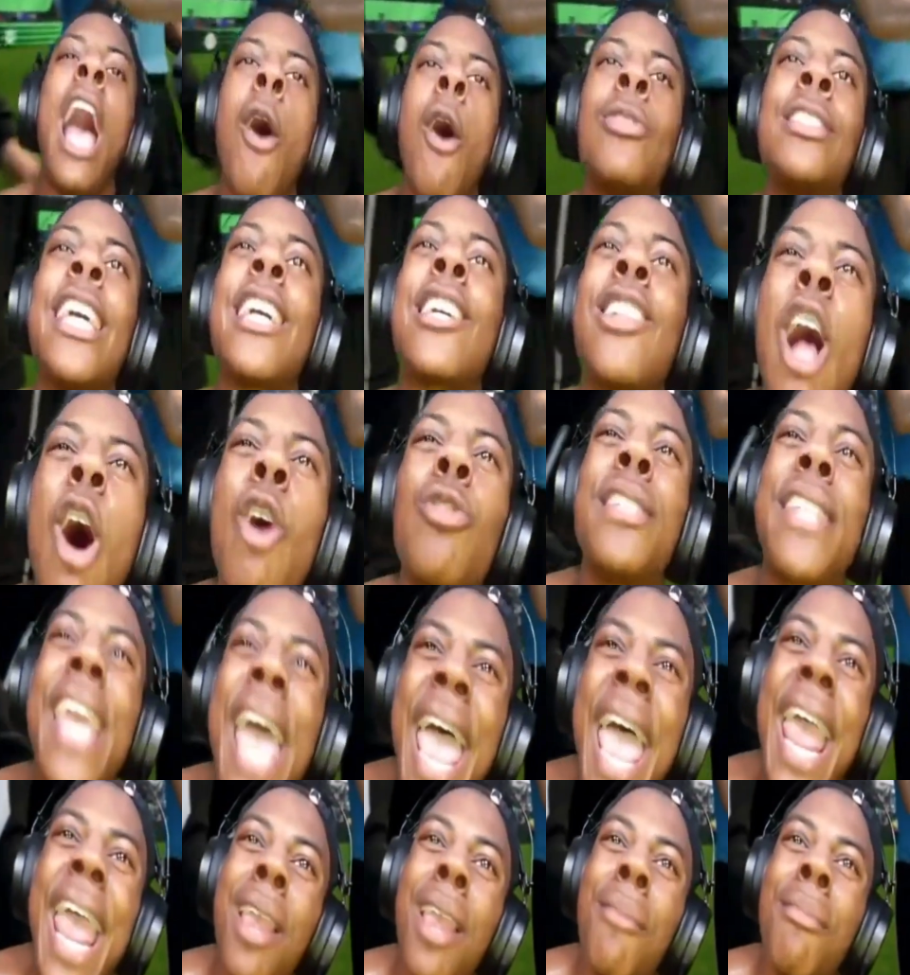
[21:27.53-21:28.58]
That was a close
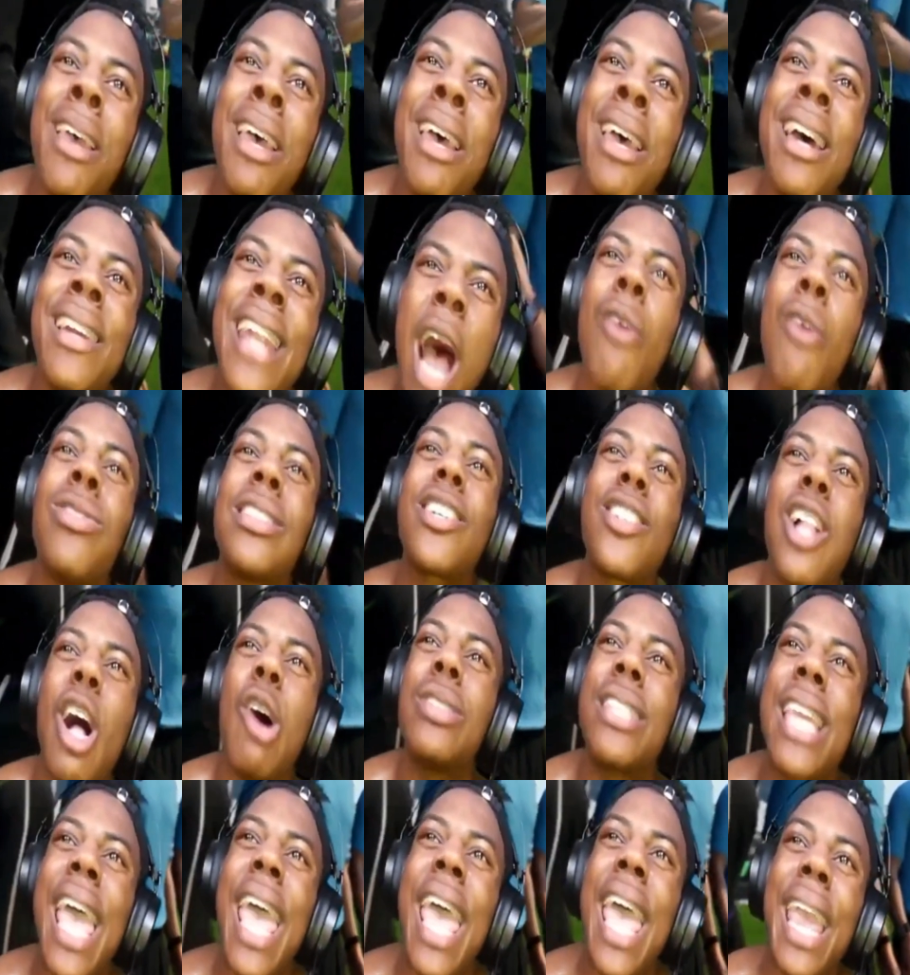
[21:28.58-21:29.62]
game? That was a
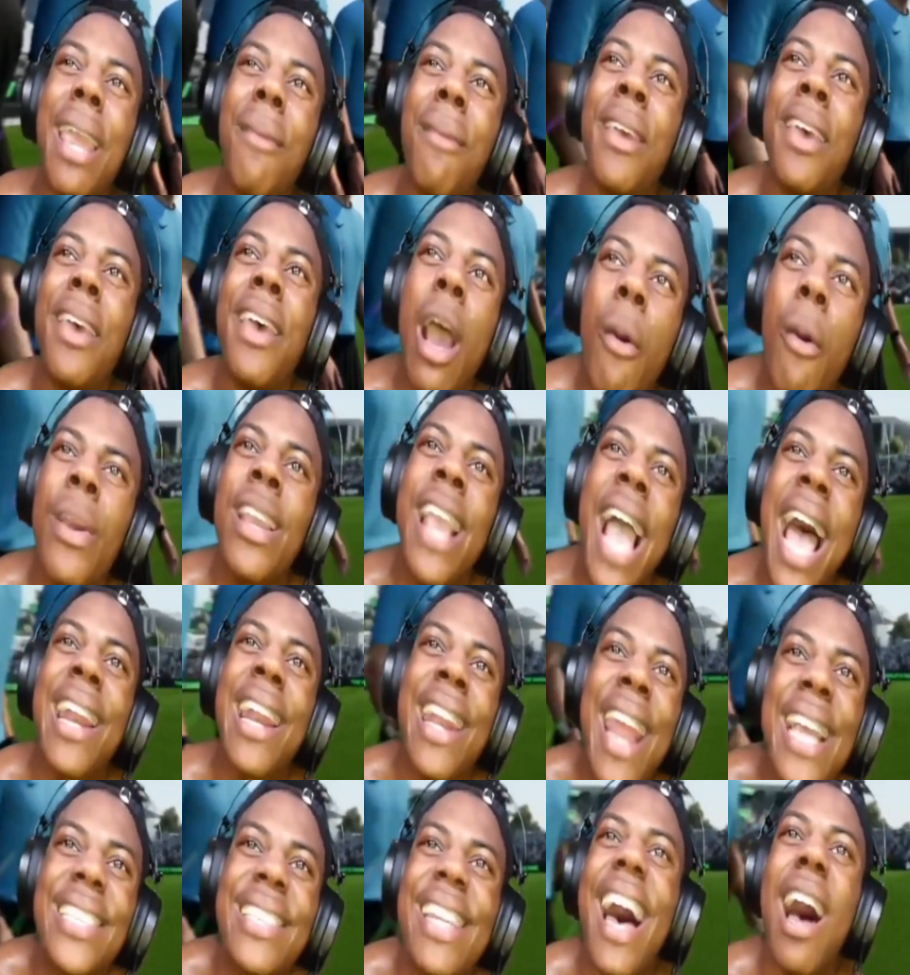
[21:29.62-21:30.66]
close game. And we got it
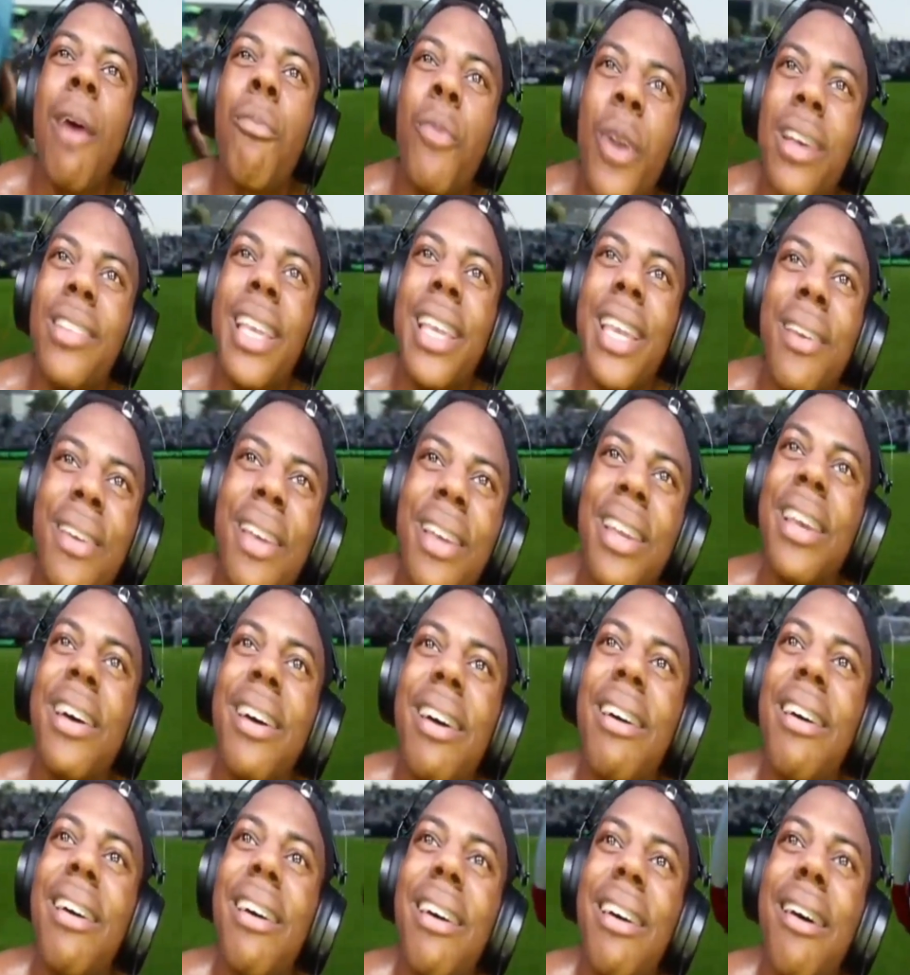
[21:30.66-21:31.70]
next time, really?
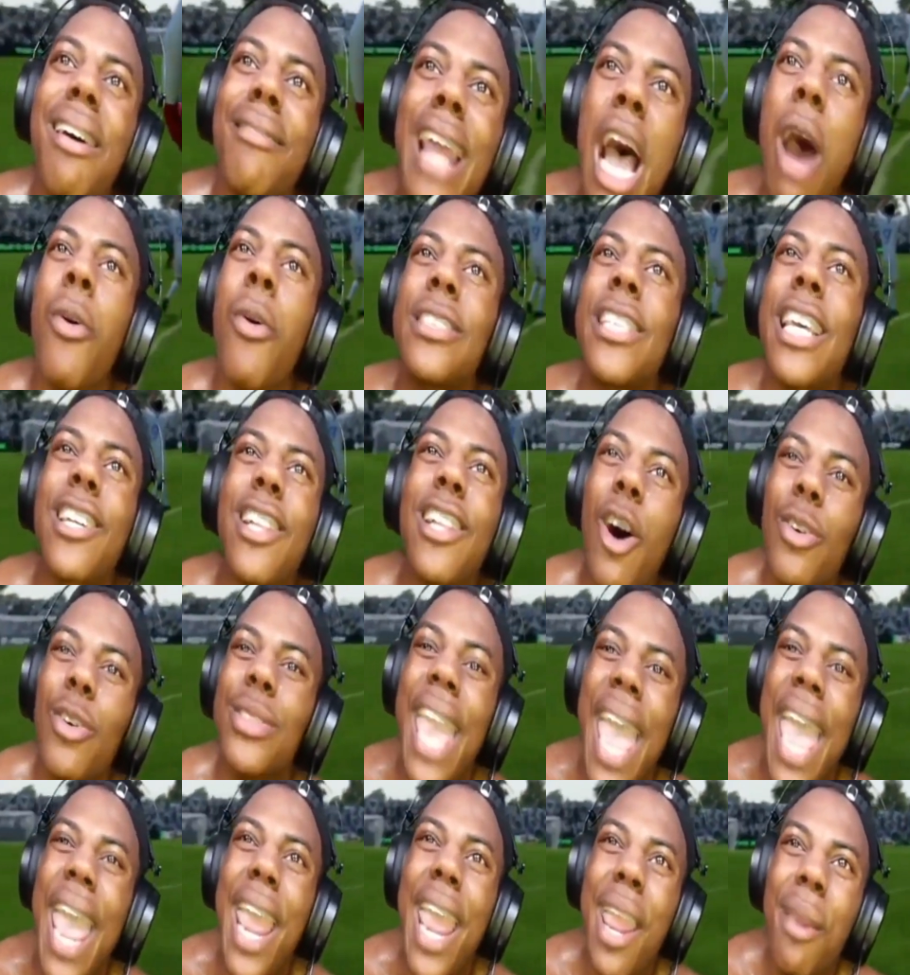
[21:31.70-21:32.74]
That was a close
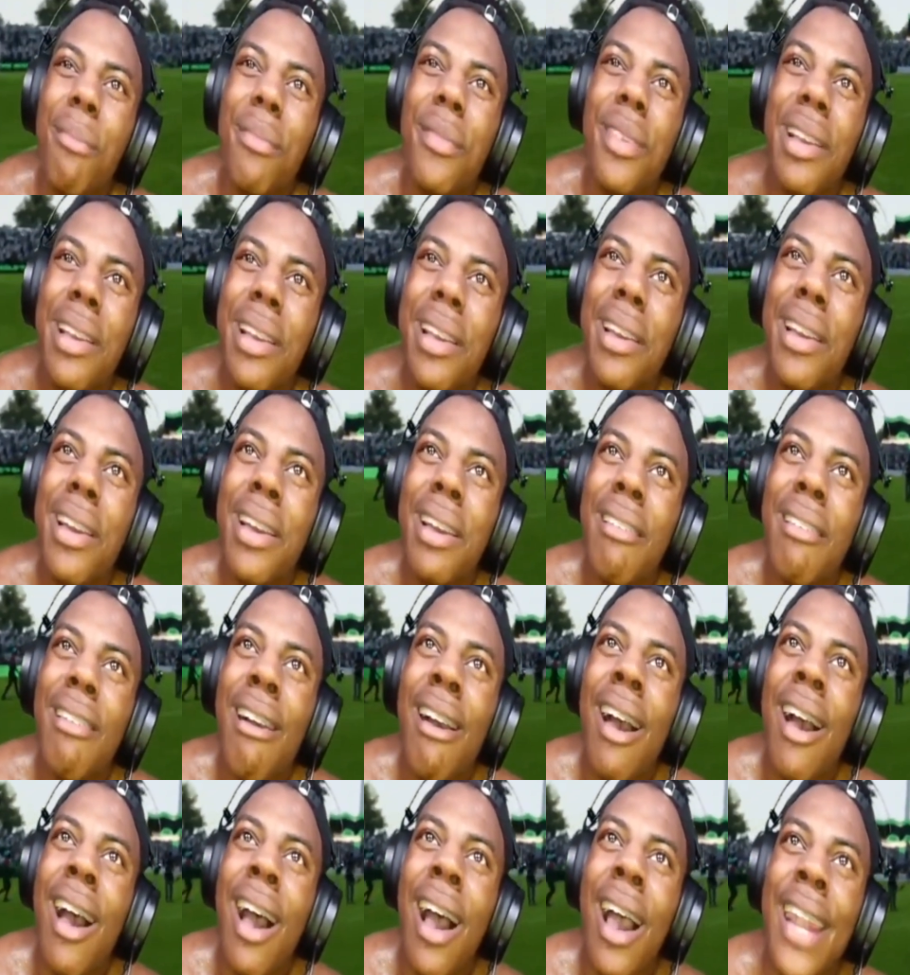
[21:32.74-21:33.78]
game?
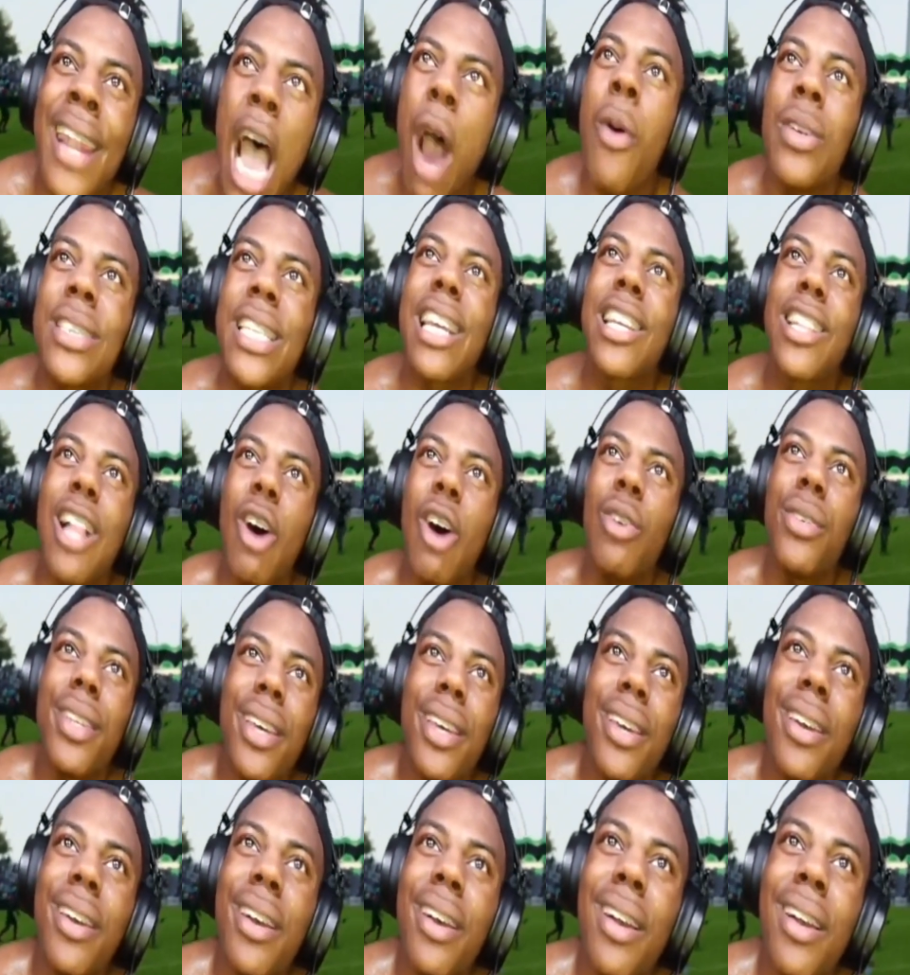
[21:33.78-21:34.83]
That was a close
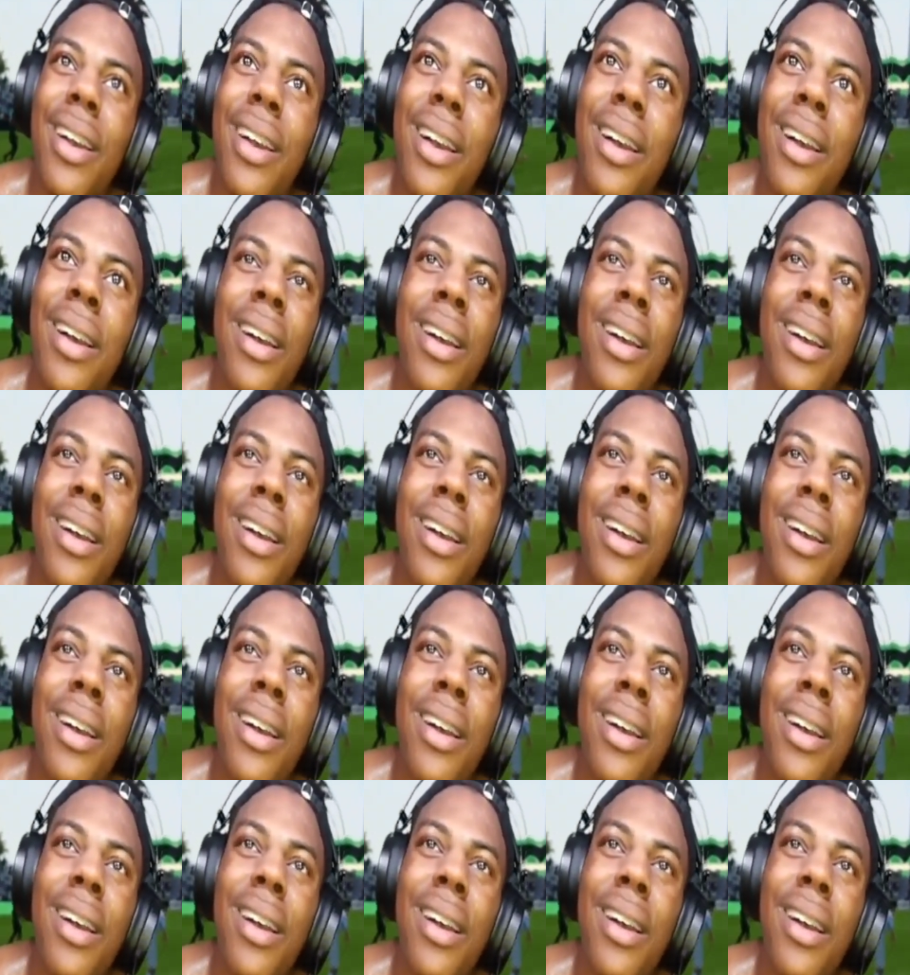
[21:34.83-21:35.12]
game?